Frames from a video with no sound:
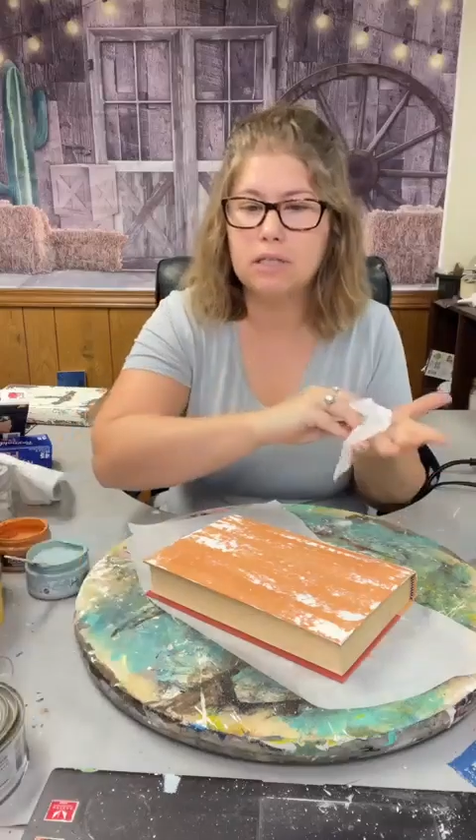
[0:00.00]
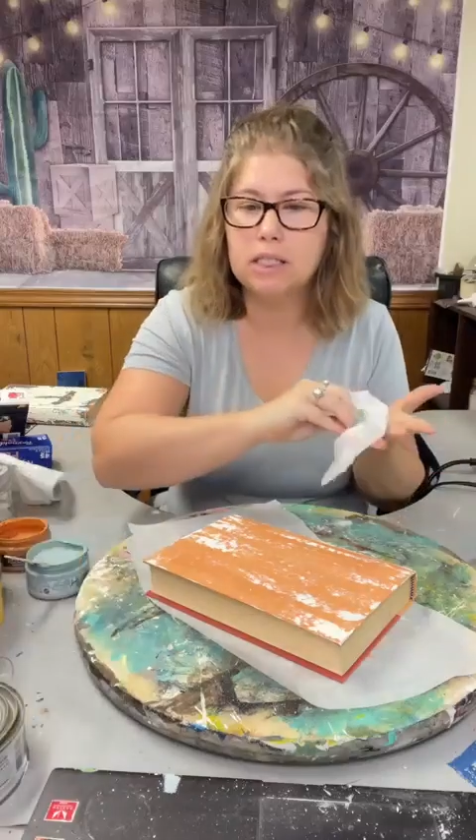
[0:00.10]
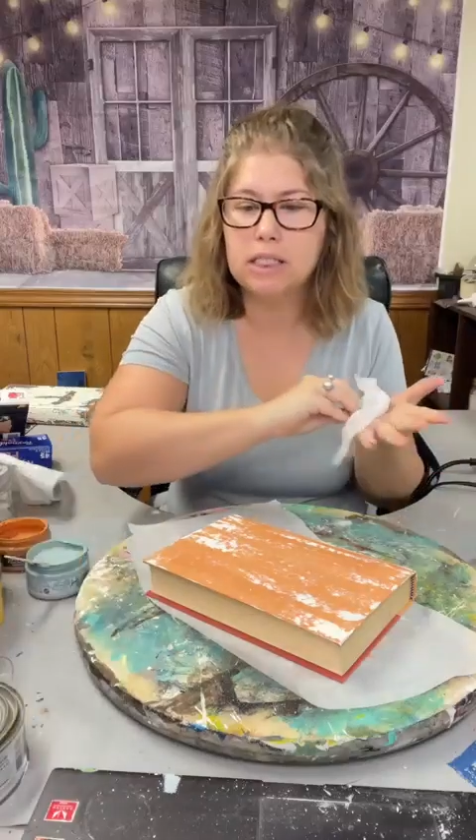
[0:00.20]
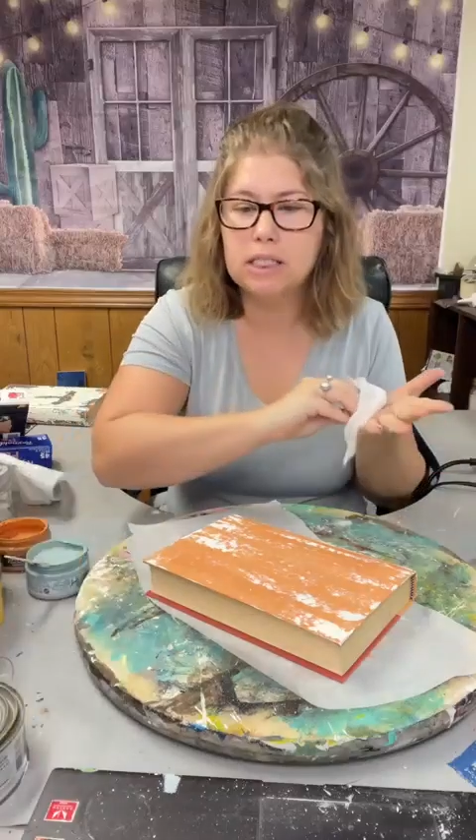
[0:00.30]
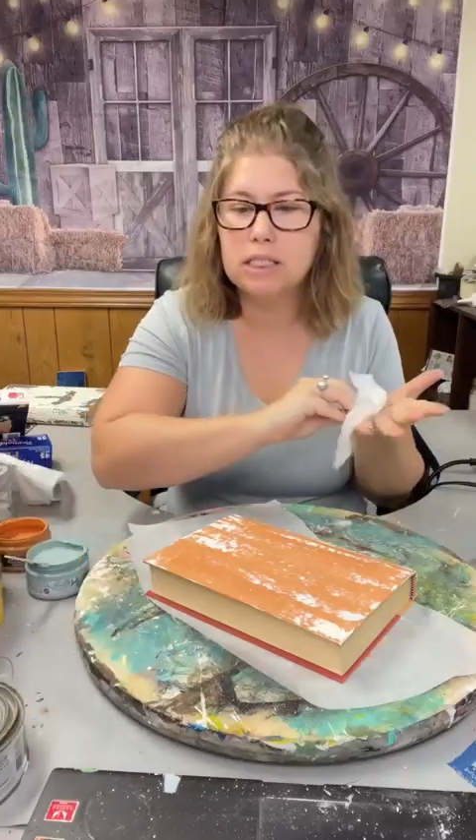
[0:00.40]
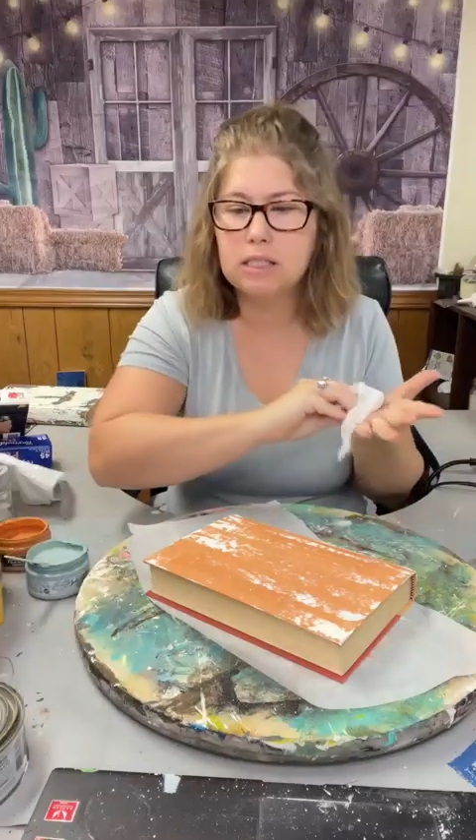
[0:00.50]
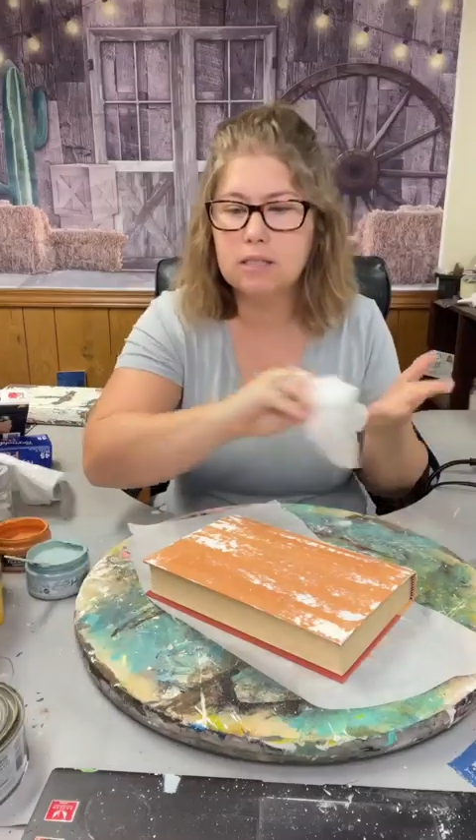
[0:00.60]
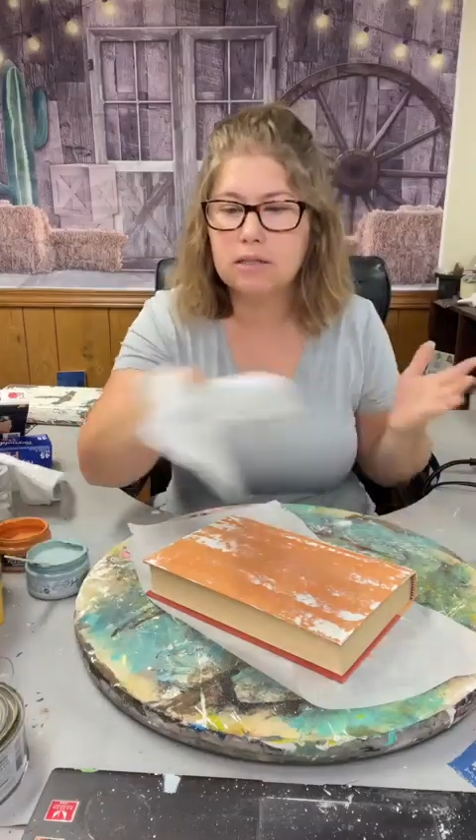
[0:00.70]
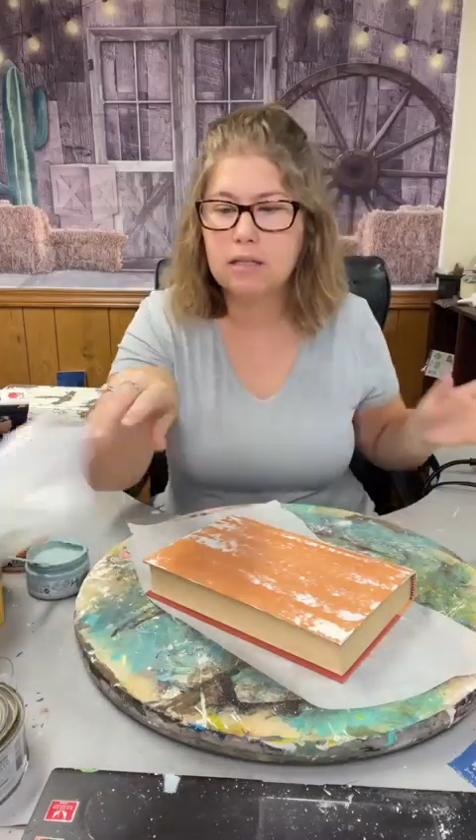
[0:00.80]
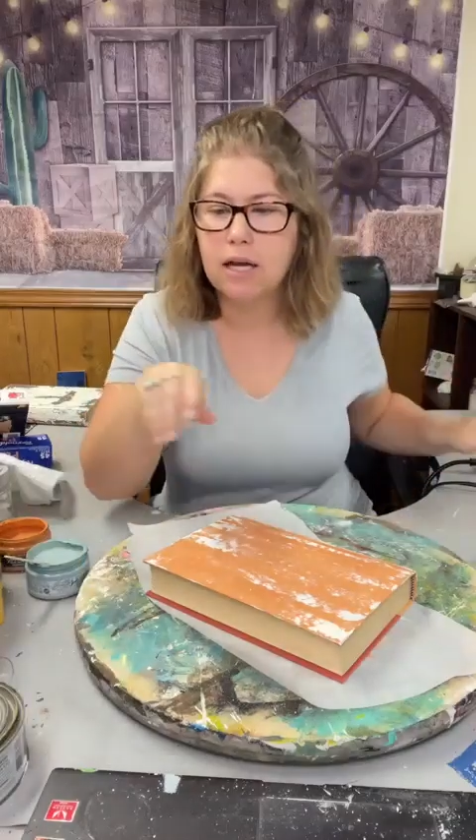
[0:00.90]

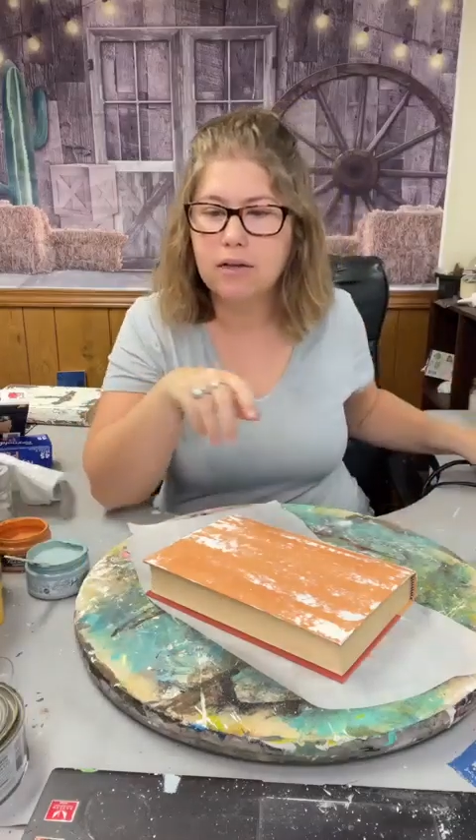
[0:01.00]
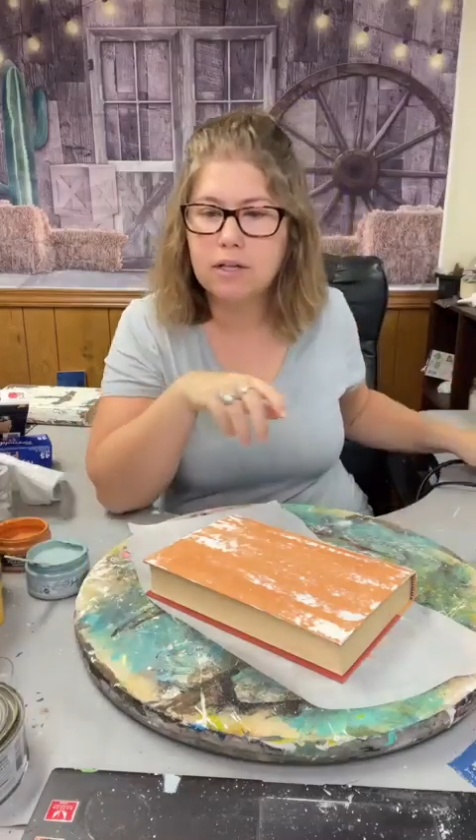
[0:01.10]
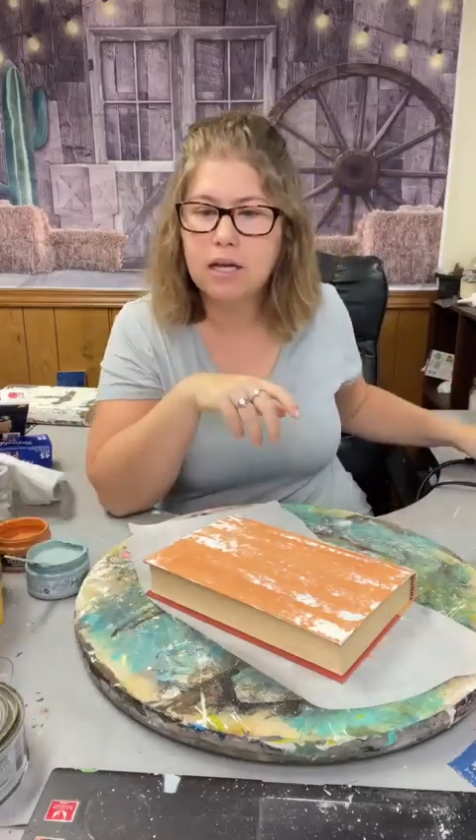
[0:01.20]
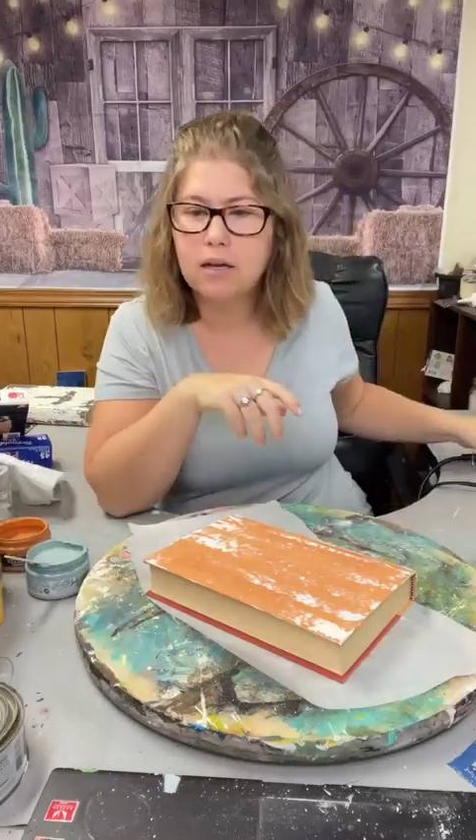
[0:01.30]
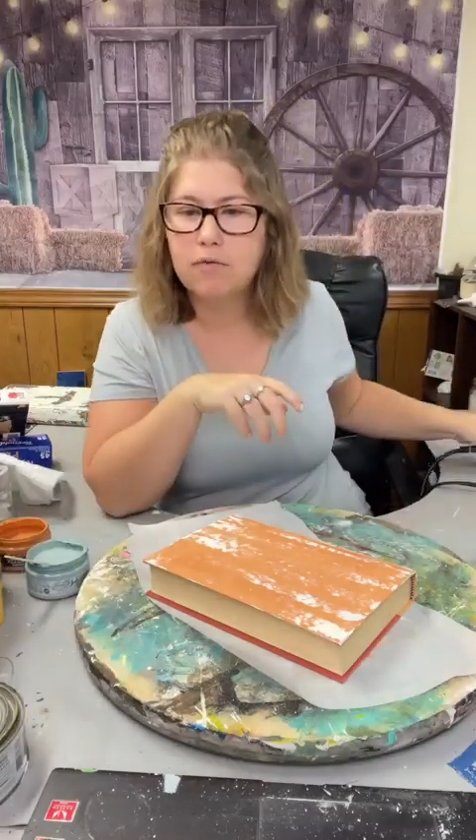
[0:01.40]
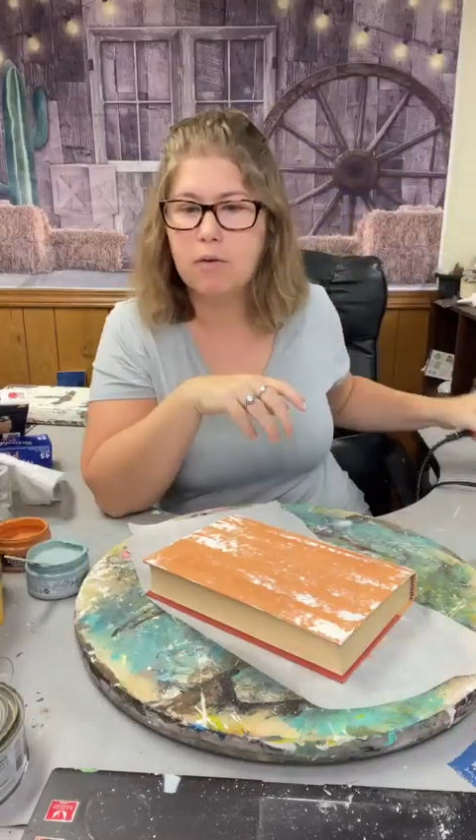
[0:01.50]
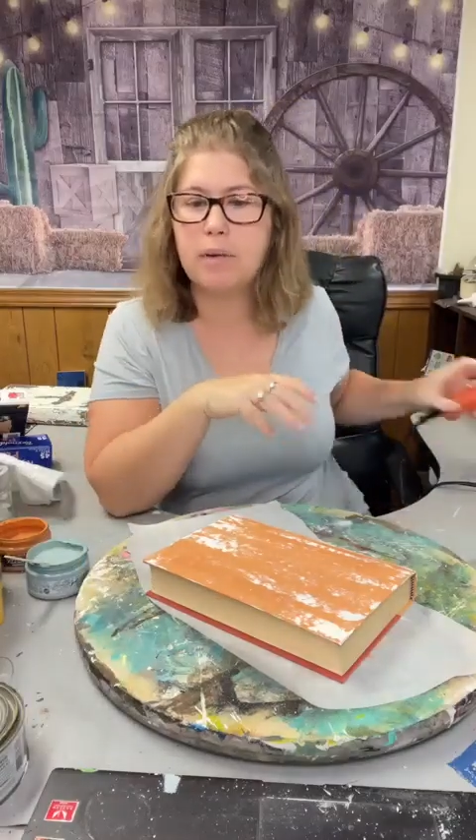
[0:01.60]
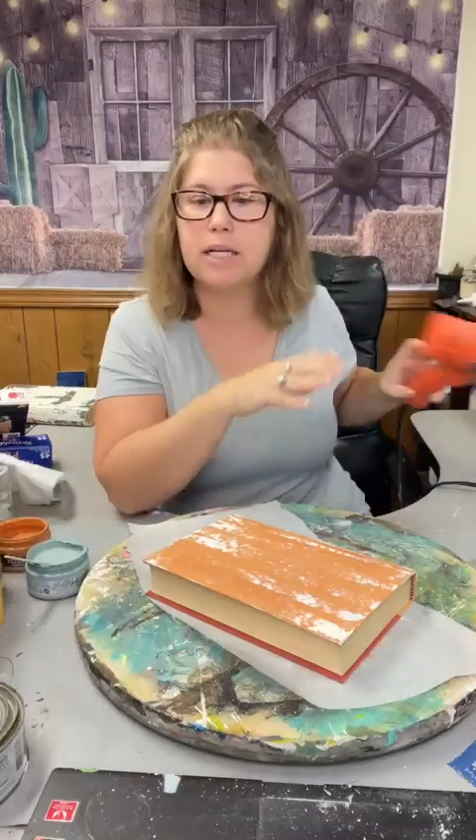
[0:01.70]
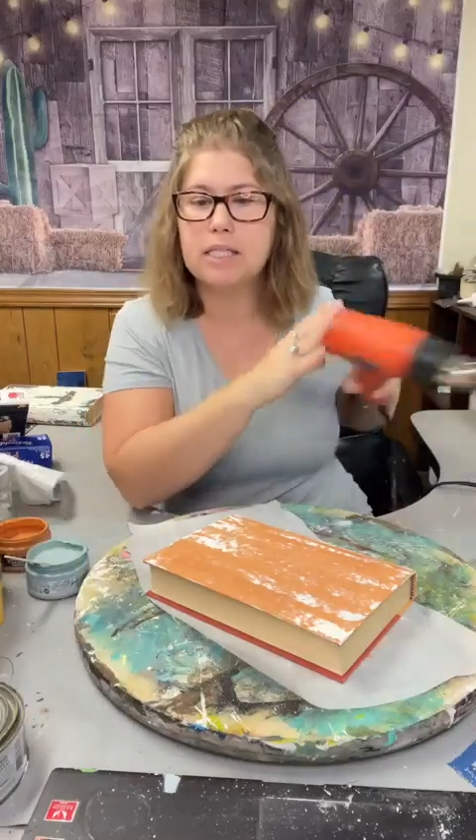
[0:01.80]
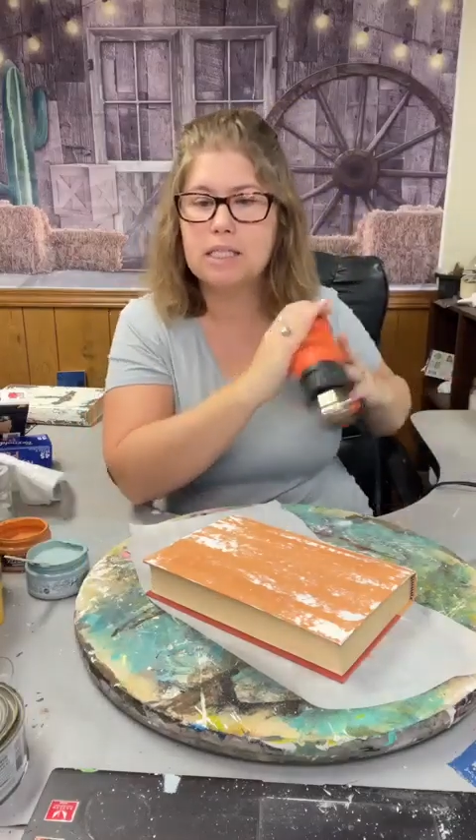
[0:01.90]
because I only got a
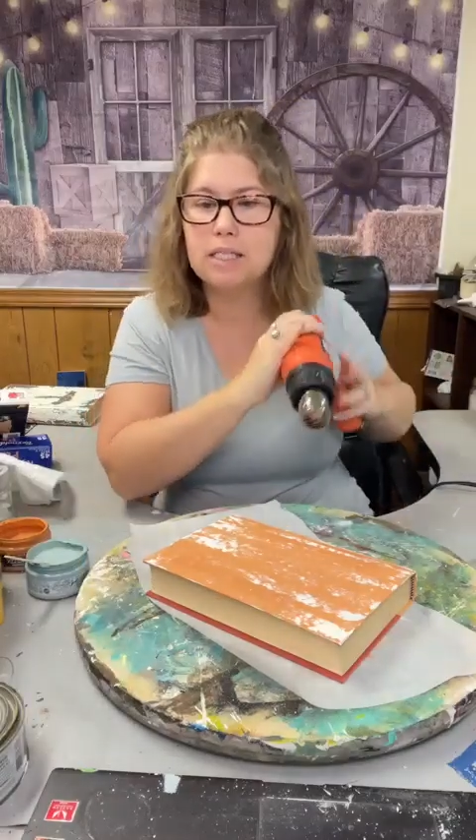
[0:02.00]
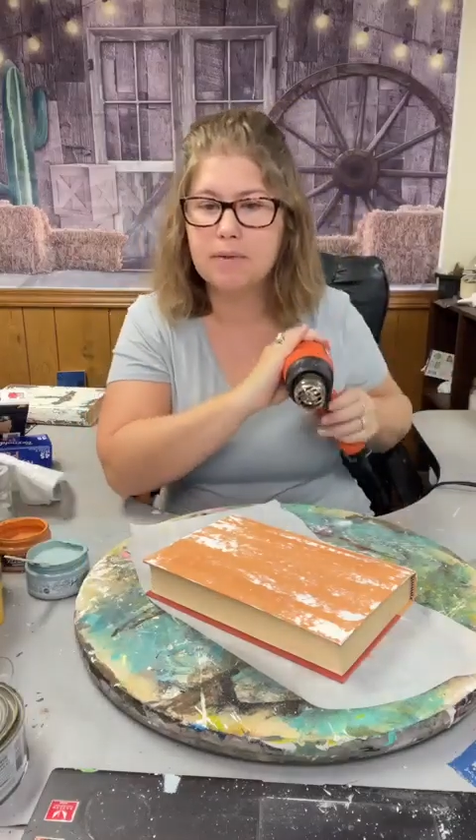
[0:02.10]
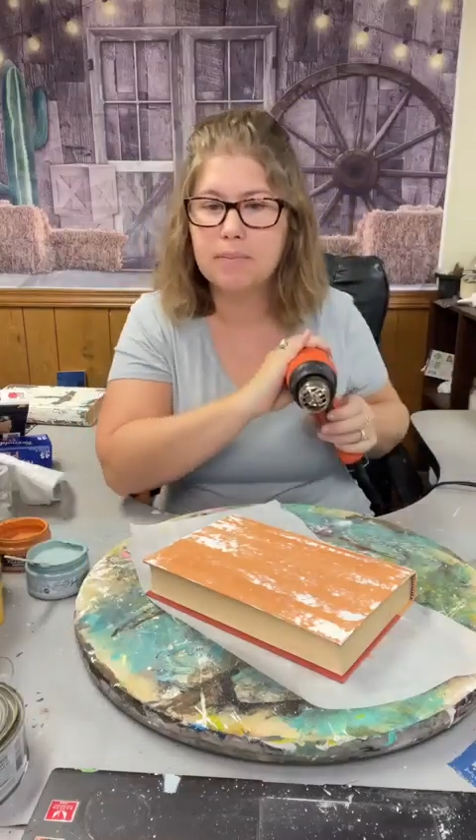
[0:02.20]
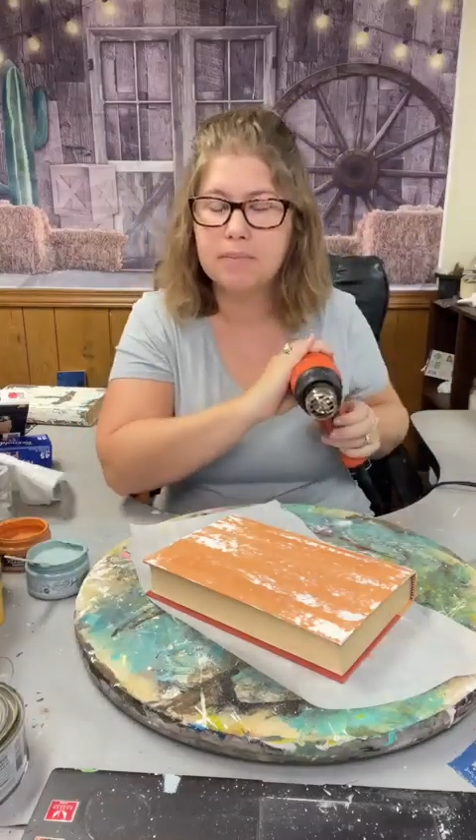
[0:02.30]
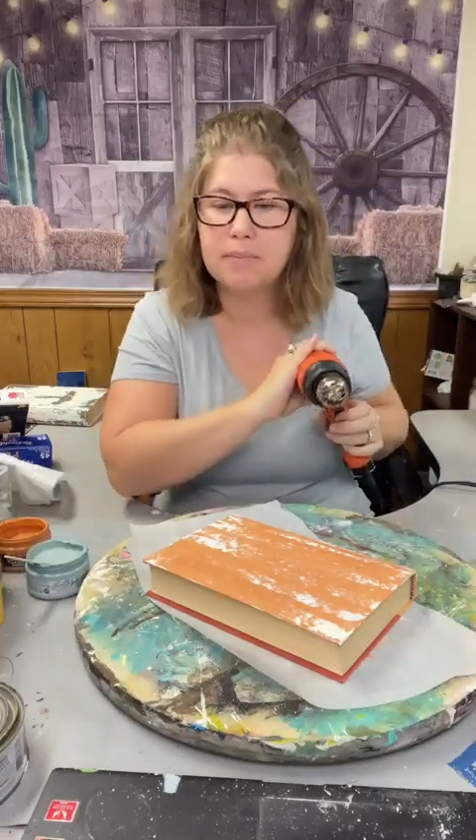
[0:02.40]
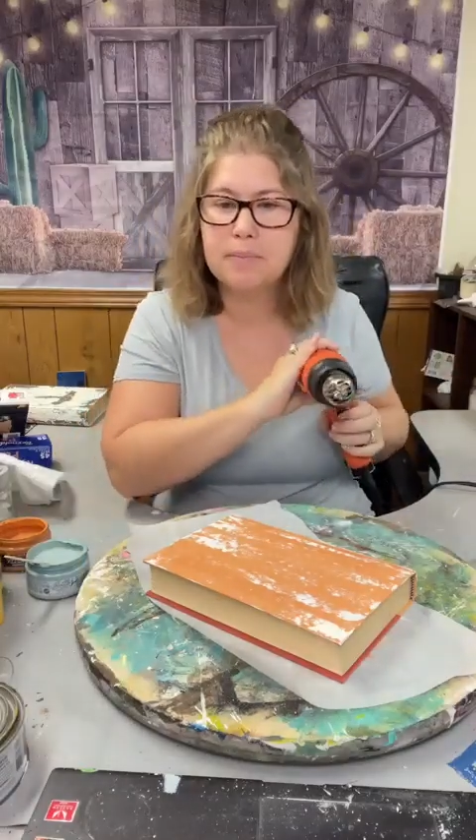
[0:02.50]
few minutes.